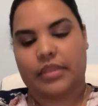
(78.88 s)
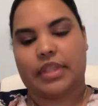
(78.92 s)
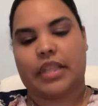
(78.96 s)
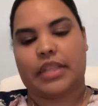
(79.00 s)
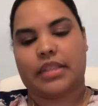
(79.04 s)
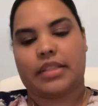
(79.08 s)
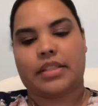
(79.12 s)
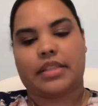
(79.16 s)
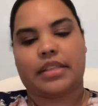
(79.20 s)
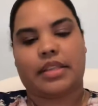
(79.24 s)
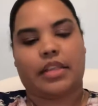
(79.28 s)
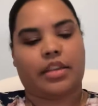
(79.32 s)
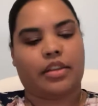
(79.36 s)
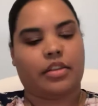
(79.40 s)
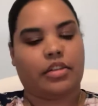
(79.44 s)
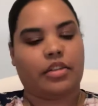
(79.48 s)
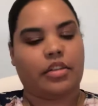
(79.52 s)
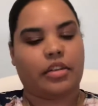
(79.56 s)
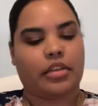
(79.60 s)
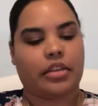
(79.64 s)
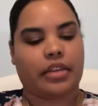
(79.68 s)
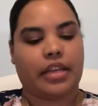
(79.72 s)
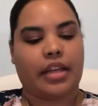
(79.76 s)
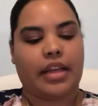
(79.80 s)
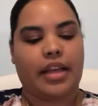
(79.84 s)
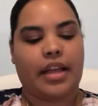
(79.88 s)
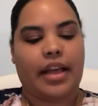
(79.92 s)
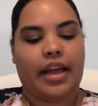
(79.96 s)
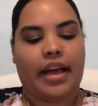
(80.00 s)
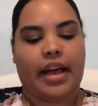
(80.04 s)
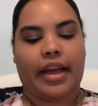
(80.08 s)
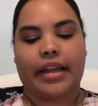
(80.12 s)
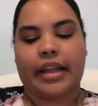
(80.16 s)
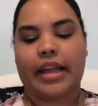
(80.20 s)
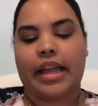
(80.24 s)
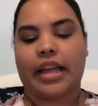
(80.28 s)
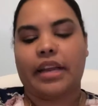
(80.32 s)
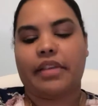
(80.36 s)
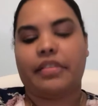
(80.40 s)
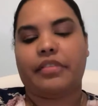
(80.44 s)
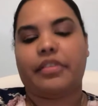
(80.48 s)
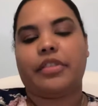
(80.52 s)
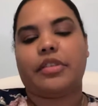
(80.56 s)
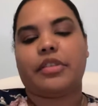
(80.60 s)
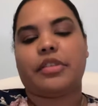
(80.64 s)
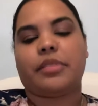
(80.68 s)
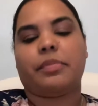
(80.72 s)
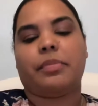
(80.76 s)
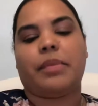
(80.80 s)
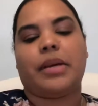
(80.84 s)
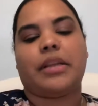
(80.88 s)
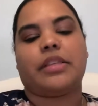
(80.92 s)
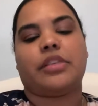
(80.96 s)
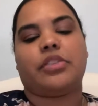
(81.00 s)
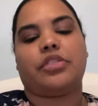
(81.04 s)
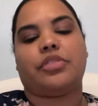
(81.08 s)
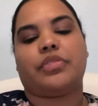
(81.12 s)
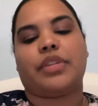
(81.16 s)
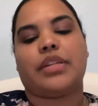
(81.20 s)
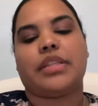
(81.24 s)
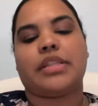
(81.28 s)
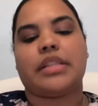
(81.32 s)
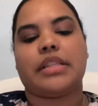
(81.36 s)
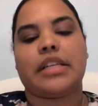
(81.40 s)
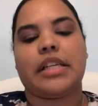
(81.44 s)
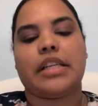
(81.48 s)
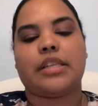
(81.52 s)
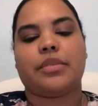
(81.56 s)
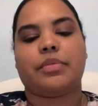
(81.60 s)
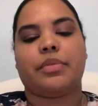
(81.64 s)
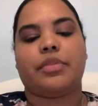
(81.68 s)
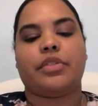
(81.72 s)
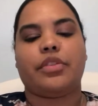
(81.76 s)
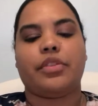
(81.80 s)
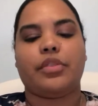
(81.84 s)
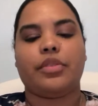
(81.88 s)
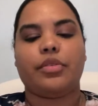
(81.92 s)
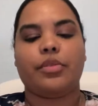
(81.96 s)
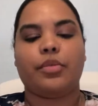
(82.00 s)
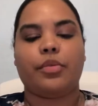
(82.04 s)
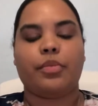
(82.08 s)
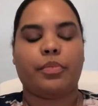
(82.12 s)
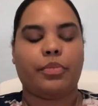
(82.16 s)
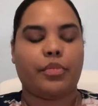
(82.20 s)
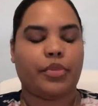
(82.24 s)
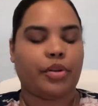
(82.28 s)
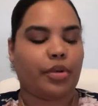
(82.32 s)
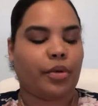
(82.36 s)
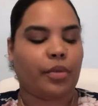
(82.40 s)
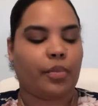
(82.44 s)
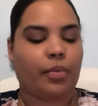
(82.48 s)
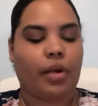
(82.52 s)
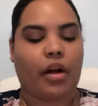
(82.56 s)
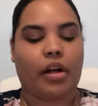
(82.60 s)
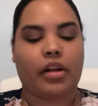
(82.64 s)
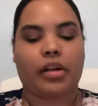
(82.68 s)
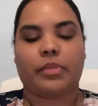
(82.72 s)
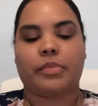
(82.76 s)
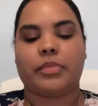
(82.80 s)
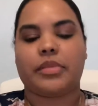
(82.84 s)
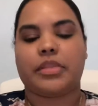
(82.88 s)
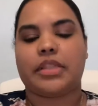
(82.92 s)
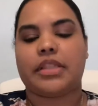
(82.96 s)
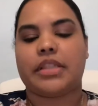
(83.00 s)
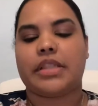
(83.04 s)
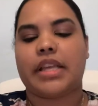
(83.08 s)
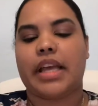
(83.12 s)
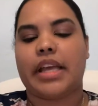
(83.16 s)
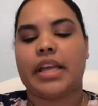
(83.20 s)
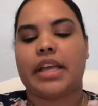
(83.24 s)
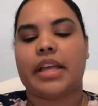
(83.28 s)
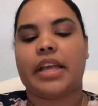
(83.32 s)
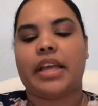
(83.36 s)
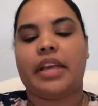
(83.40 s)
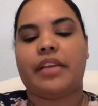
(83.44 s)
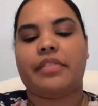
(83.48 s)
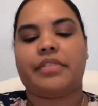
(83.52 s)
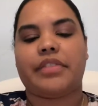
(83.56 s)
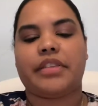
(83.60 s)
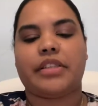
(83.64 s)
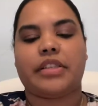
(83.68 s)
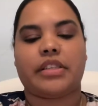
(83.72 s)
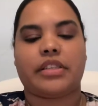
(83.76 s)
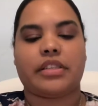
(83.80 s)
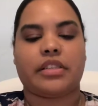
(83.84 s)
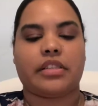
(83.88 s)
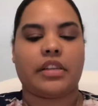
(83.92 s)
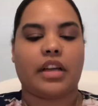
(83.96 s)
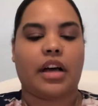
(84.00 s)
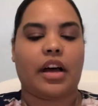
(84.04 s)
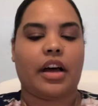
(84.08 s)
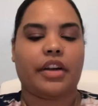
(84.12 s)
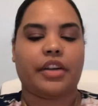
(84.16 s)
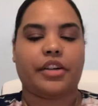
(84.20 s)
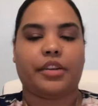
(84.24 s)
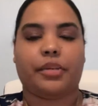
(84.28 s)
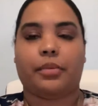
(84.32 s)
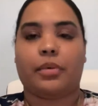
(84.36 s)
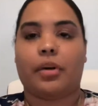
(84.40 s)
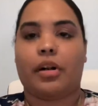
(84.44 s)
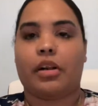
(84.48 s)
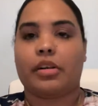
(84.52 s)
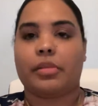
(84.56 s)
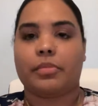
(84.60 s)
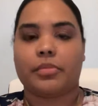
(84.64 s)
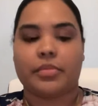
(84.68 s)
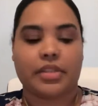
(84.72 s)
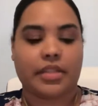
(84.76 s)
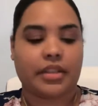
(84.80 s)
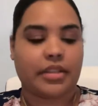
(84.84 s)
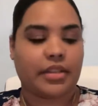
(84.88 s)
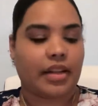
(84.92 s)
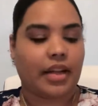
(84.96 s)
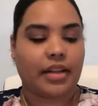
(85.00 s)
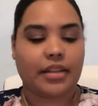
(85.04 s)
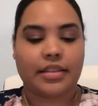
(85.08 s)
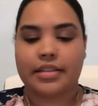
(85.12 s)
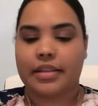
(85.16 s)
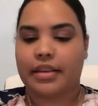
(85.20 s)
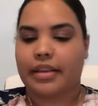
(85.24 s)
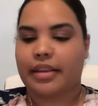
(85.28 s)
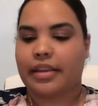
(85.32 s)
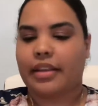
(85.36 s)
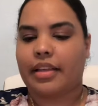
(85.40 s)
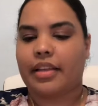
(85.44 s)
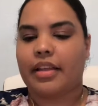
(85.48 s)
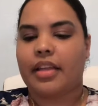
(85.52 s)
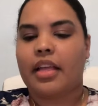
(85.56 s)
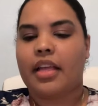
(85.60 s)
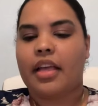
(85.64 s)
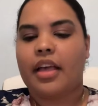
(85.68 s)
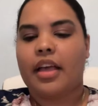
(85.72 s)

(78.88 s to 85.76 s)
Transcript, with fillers: Let's take a look. Again, if this message resonates with you, you're welcome to take it. If it does not, you're welcome to not take it.